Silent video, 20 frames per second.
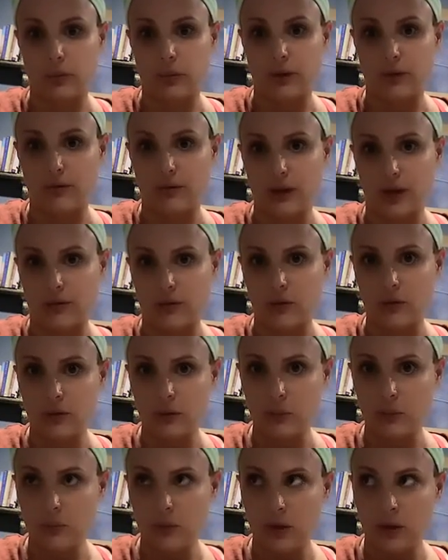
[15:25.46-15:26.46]
I think.
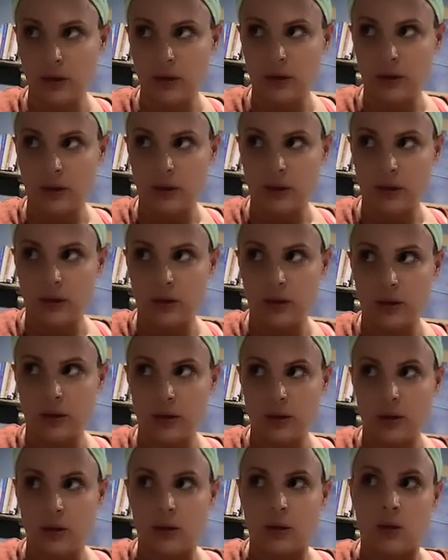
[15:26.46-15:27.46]

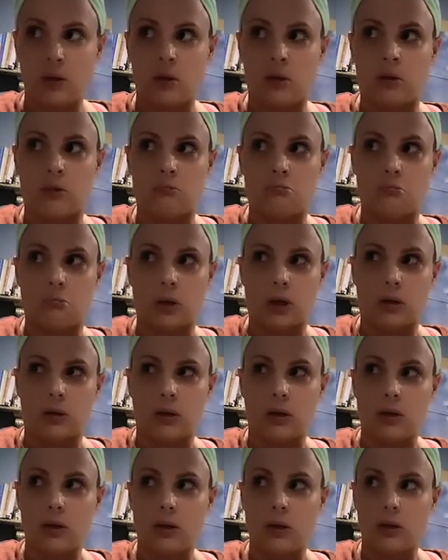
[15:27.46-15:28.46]
So yeah,
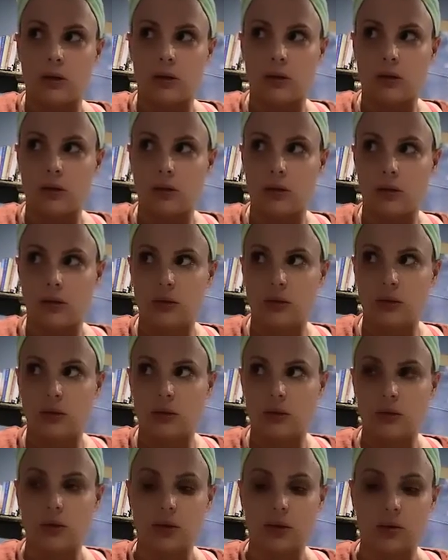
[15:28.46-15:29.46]
anyway,
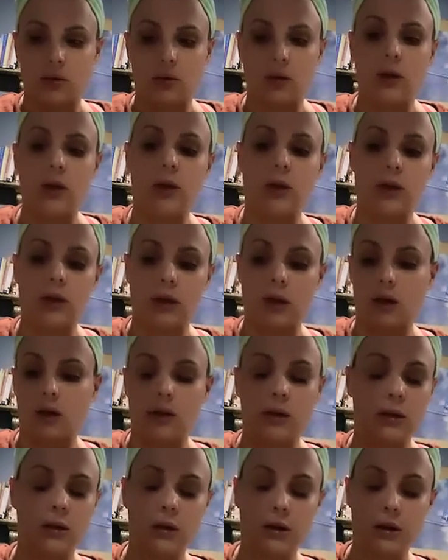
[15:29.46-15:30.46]
since it's
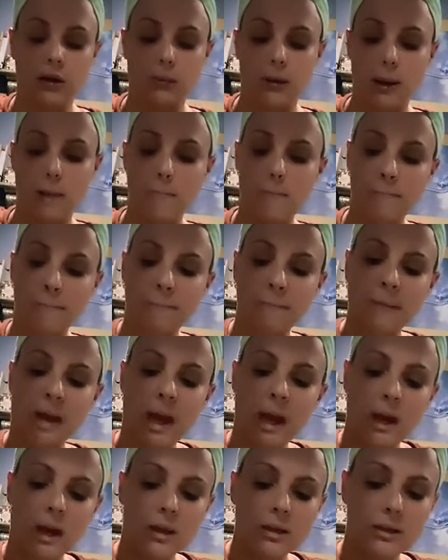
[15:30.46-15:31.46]
in all those,
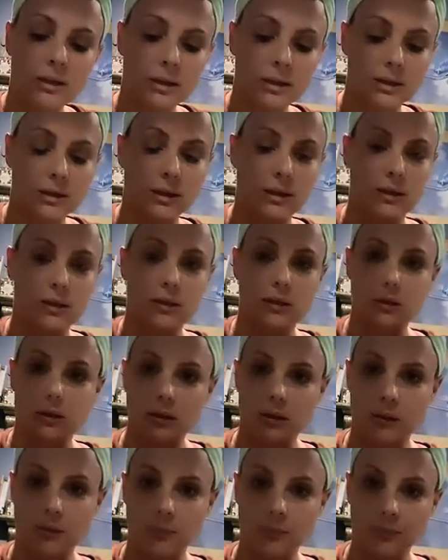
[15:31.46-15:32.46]
it does help
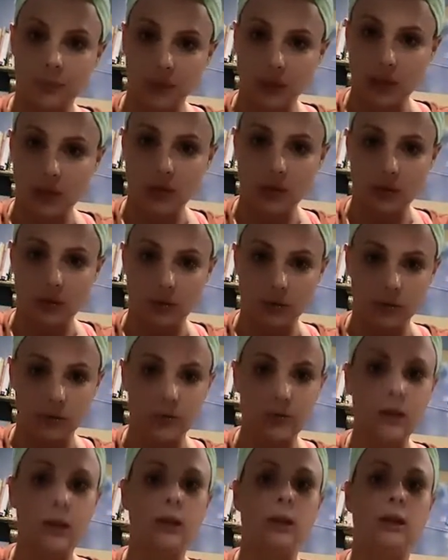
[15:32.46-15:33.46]
penetrate way
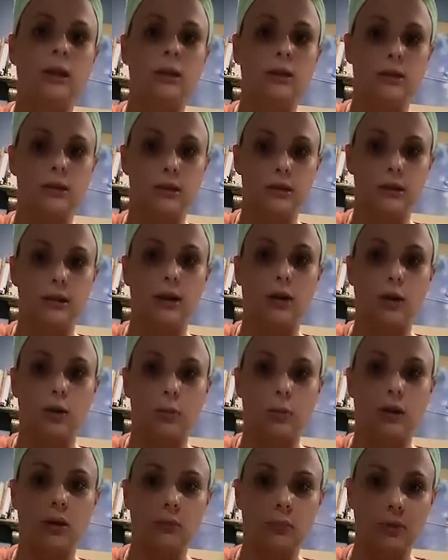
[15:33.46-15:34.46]
deeper since
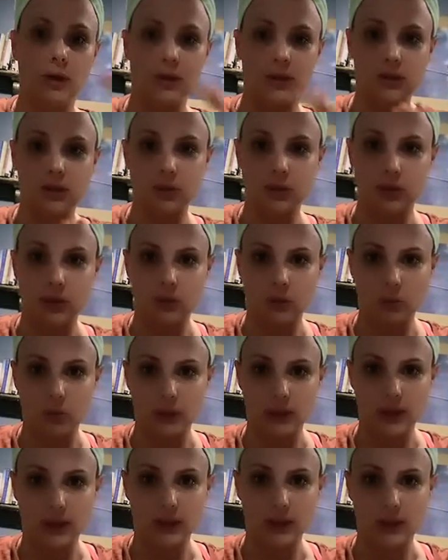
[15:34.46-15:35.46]
it's so
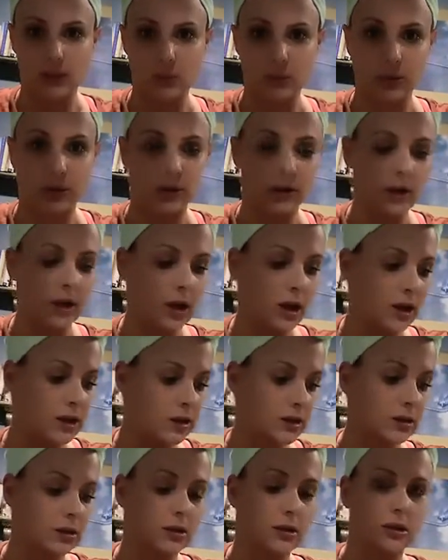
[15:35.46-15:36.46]
molecularly
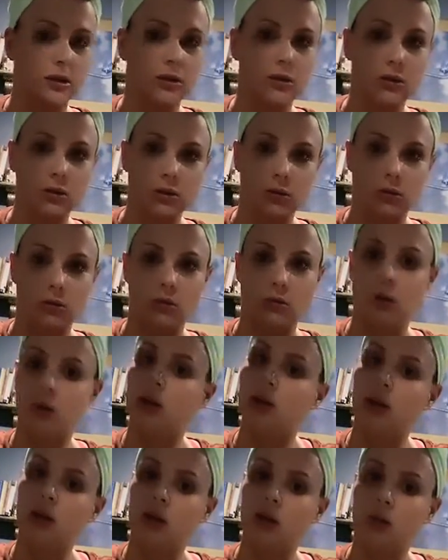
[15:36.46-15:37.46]
small. And
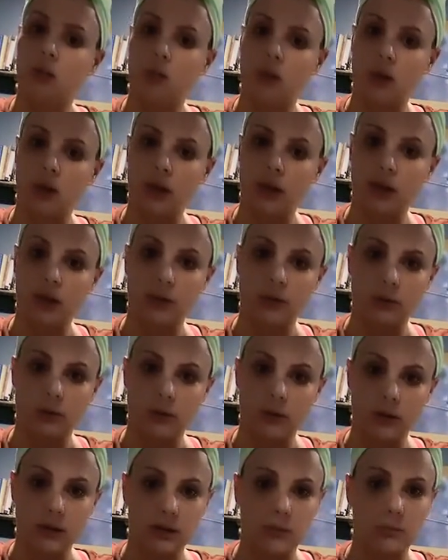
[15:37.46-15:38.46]
I know that,